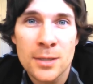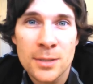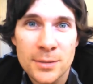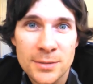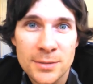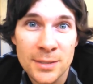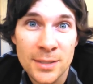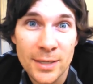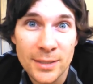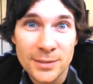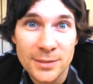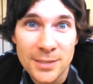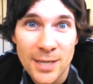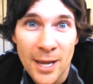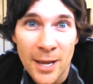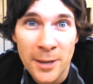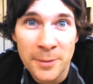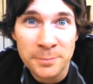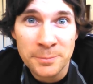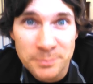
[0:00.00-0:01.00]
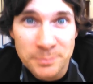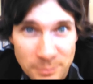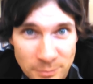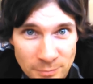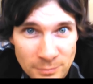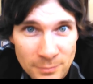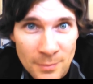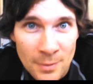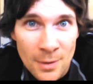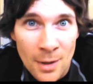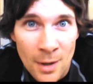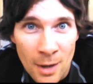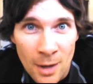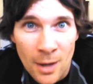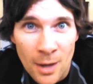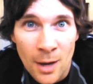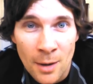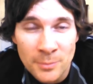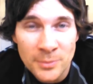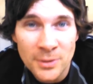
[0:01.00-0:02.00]
See you next time.
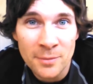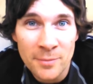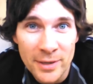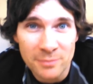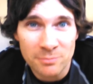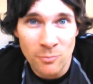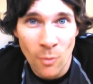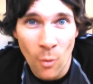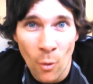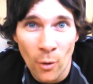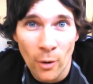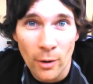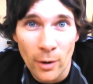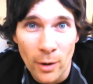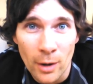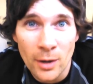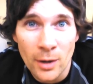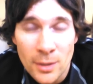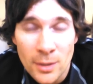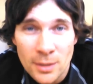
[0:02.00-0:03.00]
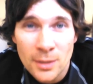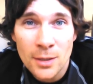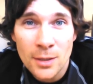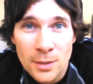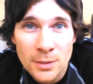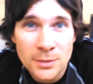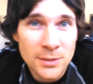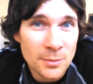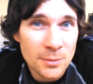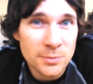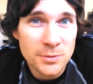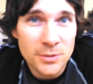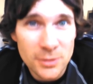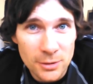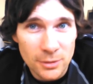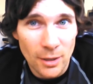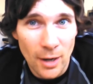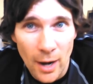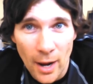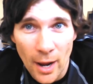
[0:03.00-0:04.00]
I'm gonna make more.
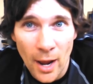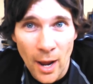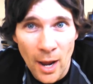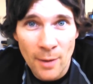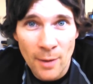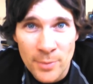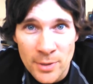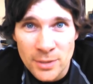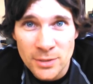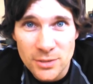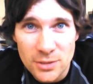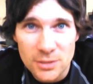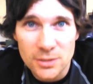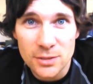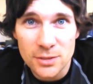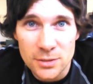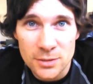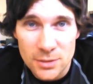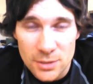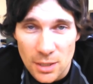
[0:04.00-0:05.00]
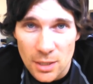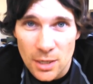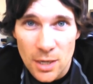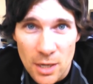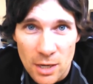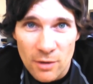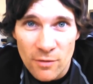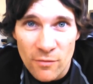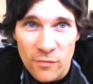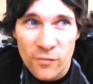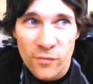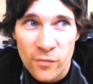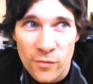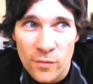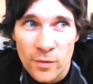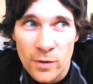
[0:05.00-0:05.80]
Subscribe and stuff.